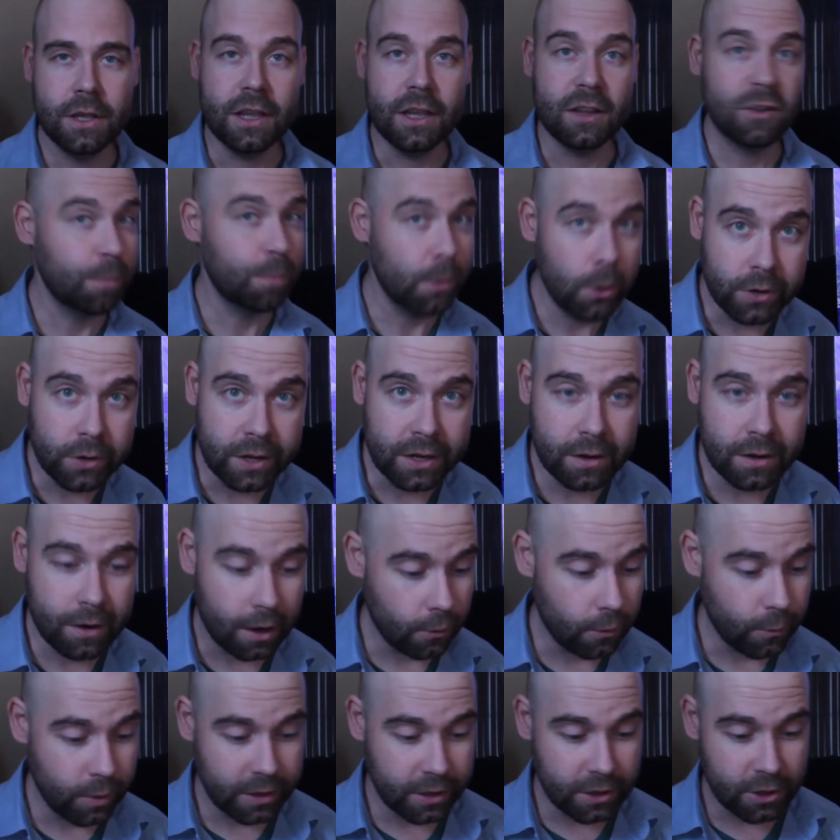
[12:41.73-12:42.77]
exploding
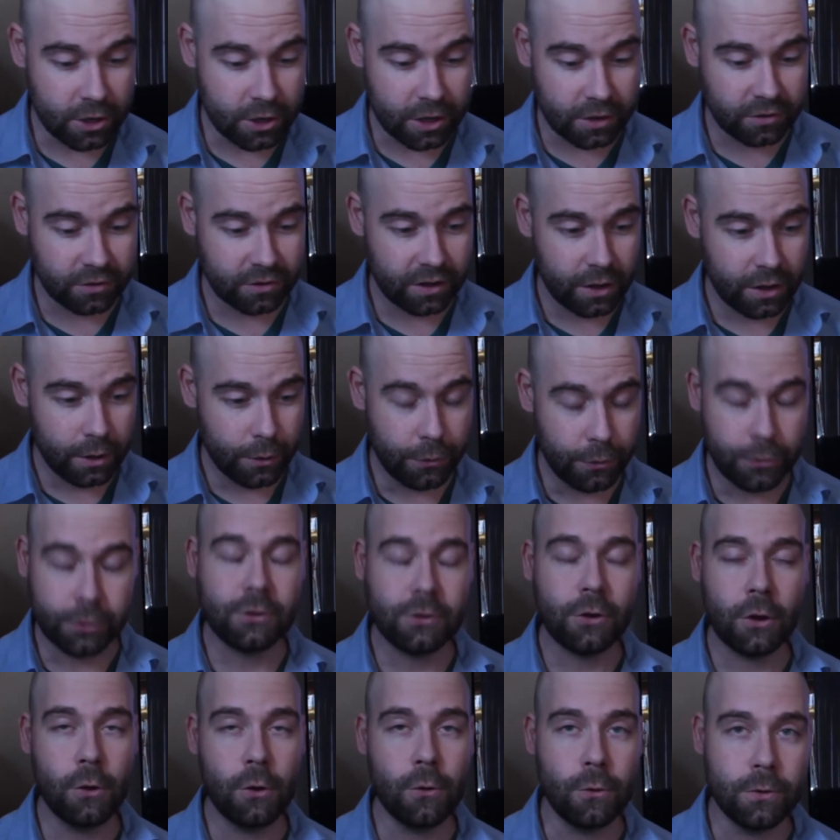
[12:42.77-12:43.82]
are really just the
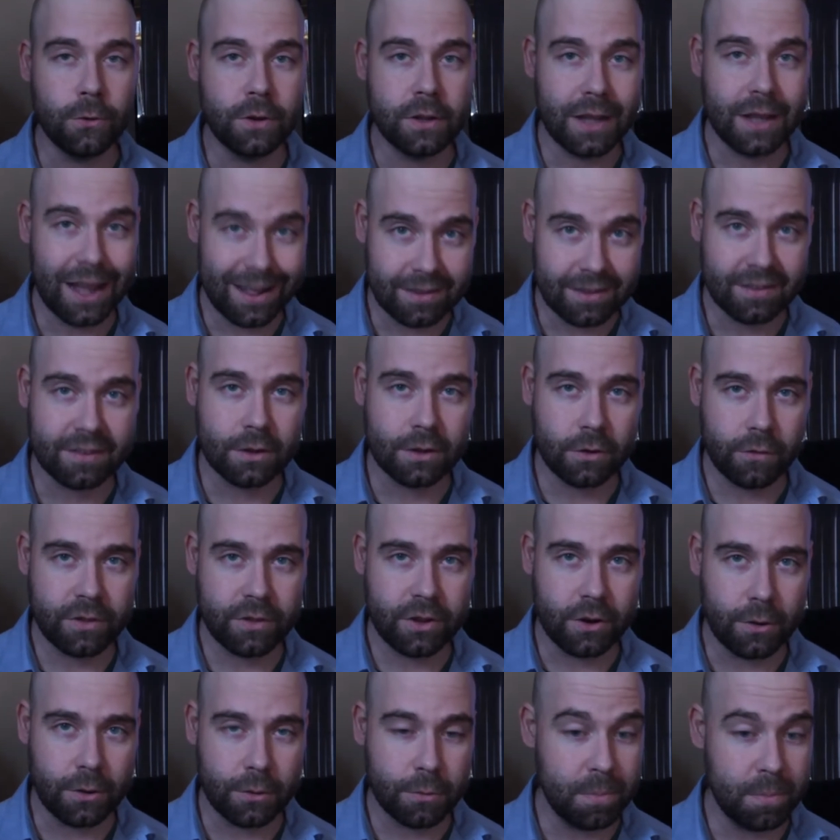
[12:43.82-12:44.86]
toad at the center of
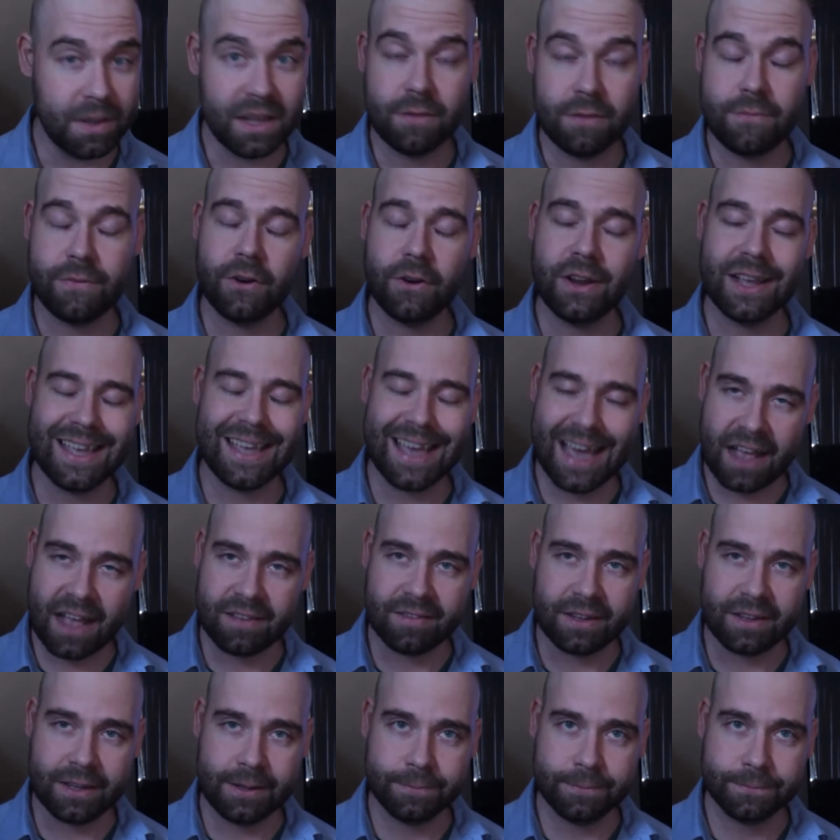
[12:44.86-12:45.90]
the earth being very
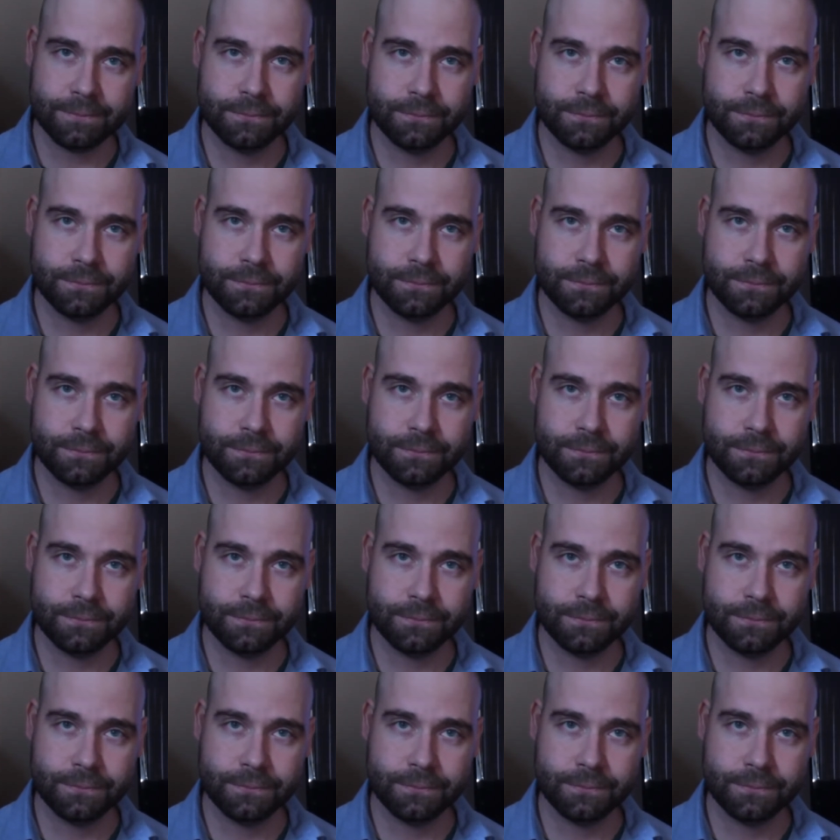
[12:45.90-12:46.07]
gassy.